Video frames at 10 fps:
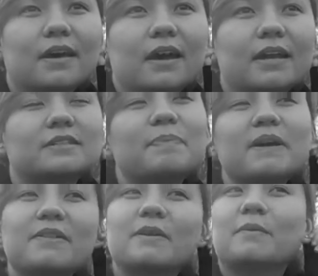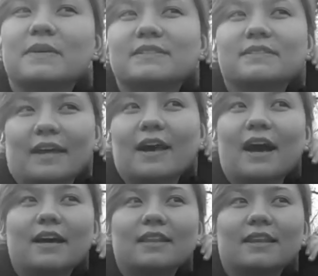it's better than it was
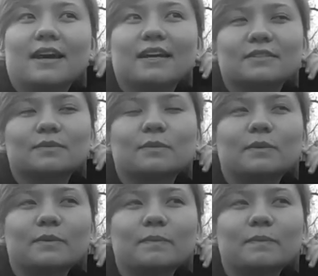than high school.